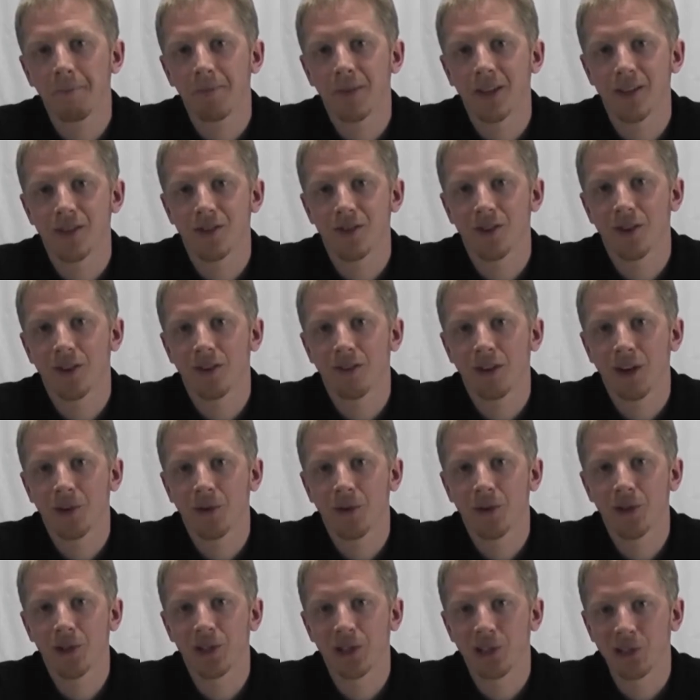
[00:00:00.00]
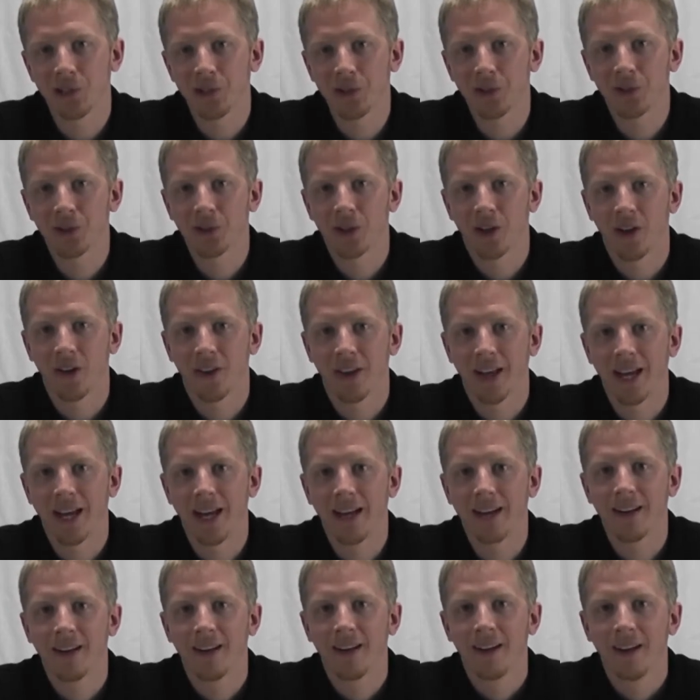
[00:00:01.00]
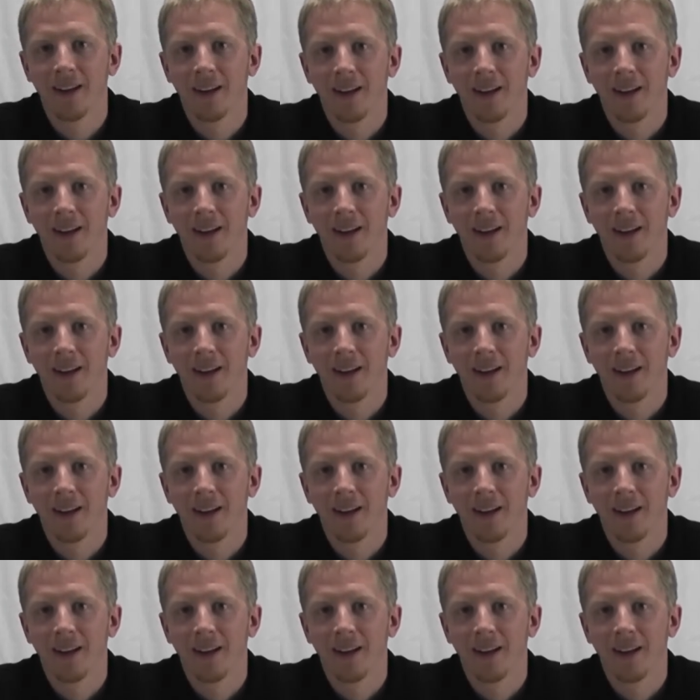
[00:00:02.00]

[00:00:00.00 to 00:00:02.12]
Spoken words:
And so if I were to lose all that,